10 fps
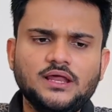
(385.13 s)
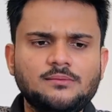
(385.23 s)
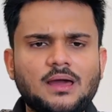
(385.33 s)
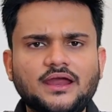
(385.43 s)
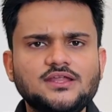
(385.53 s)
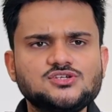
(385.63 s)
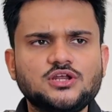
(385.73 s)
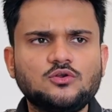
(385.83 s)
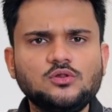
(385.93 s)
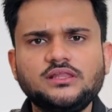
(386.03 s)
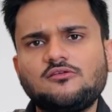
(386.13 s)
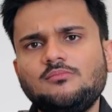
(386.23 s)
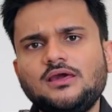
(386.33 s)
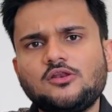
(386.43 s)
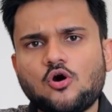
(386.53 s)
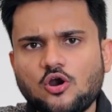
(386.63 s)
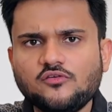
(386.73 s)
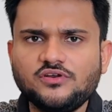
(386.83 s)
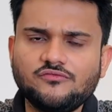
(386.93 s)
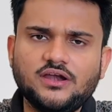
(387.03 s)
in backend engineering role, there will be a lot
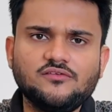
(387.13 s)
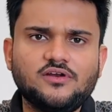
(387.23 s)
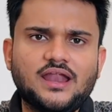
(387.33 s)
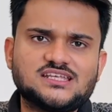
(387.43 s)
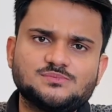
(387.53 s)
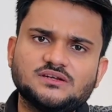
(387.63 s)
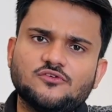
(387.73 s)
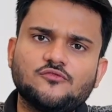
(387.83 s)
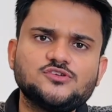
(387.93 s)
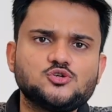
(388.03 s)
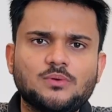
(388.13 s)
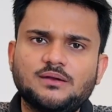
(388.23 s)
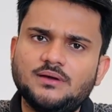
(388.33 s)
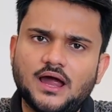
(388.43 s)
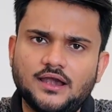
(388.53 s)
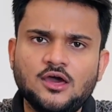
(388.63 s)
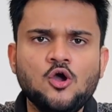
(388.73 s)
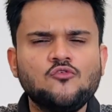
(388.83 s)
of different aspects for which you might be hired.